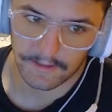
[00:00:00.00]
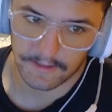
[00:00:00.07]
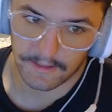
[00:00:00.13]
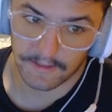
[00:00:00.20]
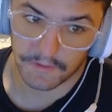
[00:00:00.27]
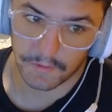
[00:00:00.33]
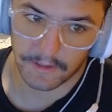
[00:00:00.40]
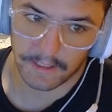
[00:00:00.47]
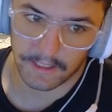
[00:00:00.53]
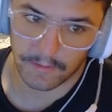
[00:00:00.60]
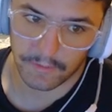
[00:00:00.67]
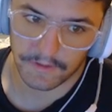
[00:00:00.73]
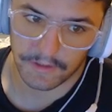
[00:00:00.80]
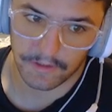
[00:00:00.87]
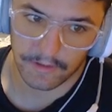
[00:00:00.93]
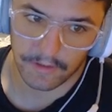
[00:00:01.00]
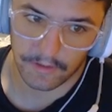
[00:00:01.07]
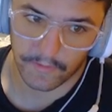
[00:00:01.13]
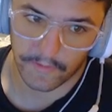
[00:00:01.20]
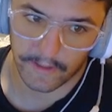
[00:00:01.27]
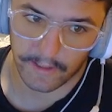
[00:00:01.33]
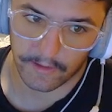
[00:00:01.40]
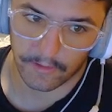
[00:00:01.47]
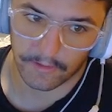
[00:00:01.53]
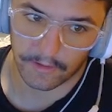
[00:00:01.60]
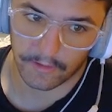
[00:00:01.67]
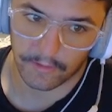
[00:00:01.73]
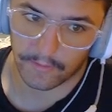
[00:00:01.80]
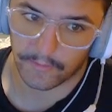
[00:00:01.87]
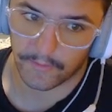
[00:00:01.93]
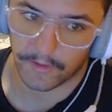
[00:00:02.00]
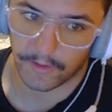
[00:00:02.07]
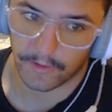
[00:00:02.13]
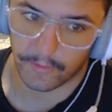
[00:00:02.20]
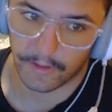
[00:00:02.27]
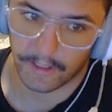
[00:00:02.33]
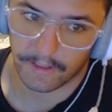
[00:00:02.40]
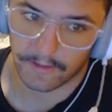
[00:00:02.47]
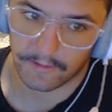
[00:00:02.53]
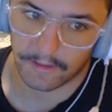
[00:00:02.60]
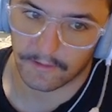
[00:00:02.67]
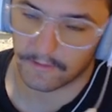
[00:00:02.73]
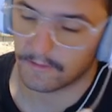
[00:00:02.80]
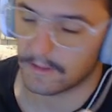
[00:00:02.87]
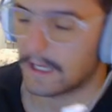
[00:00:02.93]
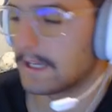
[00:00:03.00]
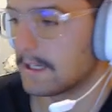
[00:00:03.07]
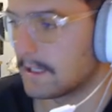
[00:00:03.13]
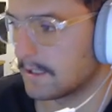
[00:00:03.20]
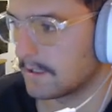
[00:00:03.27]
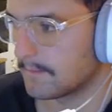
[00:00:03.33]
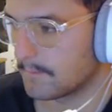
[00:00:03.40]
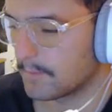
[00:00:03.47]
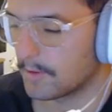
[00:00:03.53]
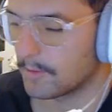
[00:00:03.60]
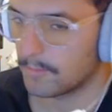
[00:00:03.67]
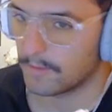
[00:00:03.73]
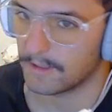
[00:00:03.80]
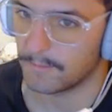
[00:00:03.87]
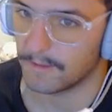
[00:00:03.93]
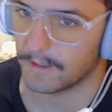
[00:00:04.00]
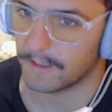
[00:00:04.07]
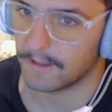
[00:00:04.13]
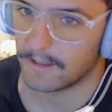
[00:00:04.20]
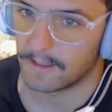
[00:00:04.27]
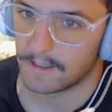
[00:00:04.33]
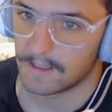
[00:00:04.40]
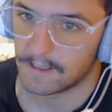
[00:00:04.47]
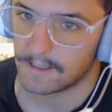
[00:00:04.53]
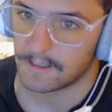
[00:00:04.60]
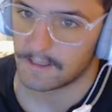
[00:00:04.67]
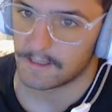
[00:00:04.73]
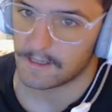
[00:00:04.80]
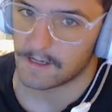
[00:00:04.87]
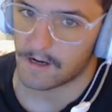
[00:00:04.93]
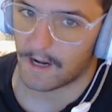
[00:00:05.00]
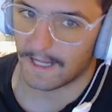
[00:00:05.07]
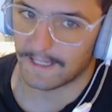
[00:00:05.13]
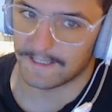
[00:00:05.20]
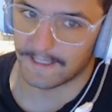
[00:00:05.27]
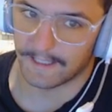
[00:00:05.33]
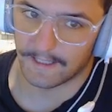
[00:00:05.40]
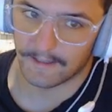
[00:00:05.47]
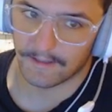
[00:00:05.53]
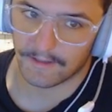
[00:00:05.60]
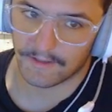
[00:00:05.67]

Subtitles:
This one here was good if I got the good fill and actually taken it properly, but I didn't.